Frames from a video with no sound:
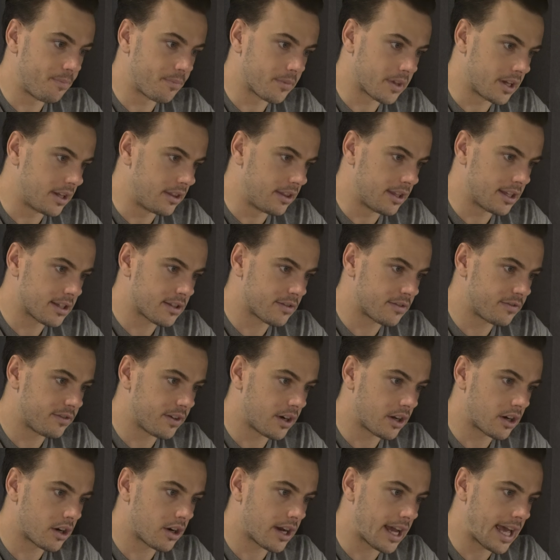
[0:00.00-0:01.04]
In this
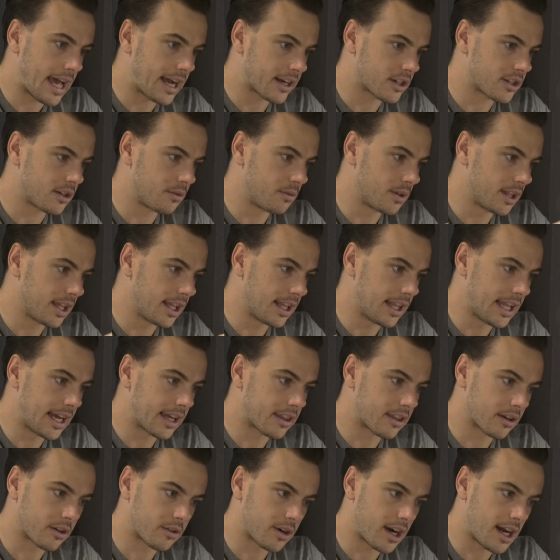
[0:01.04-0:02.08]
photo, I actually really like
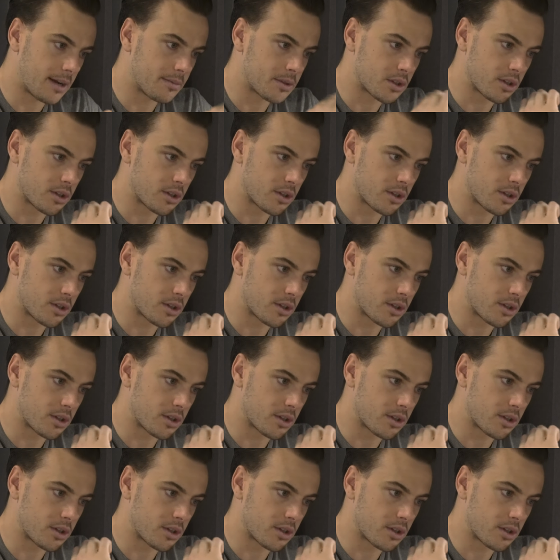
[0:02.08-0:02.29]
the crop